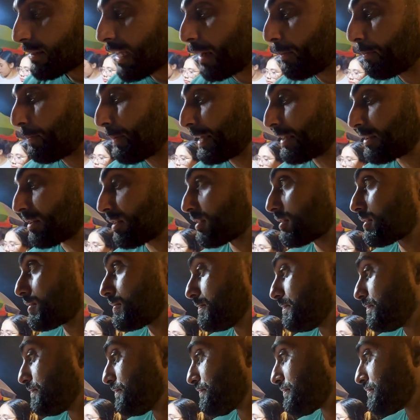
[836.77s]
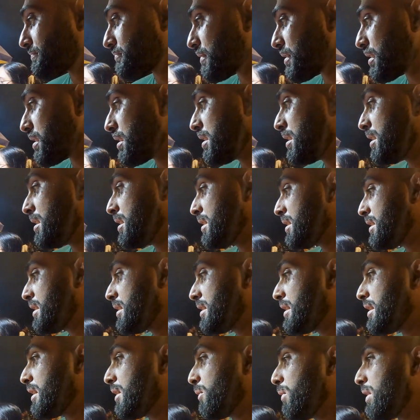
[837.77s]
10 pesos.
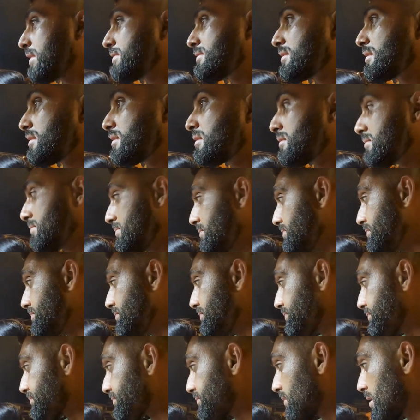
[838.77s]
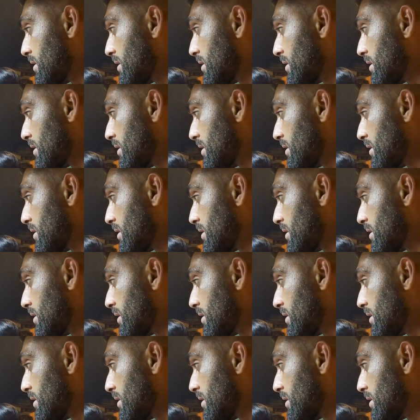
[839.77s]
What's barbecue